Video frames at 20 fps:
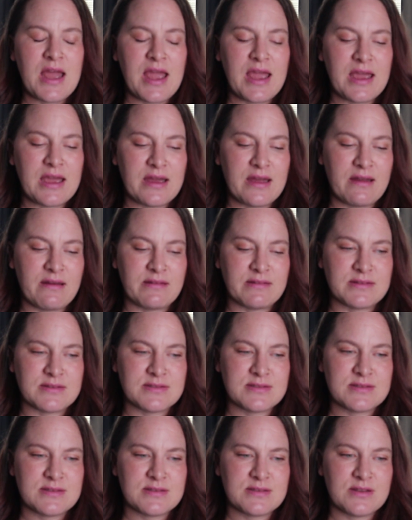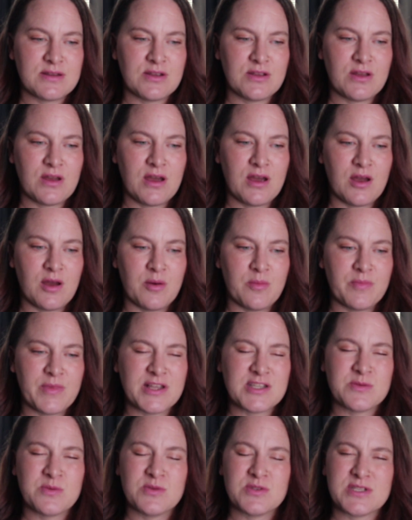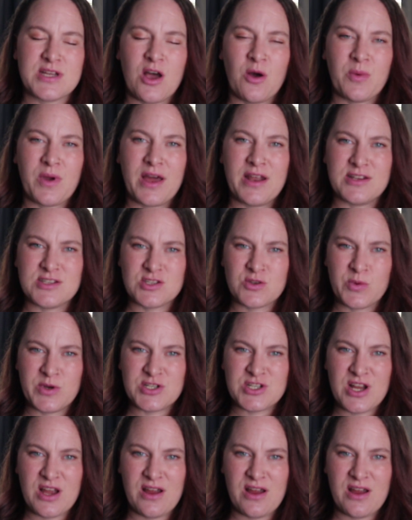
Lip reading: and that's supposed to help kind of squish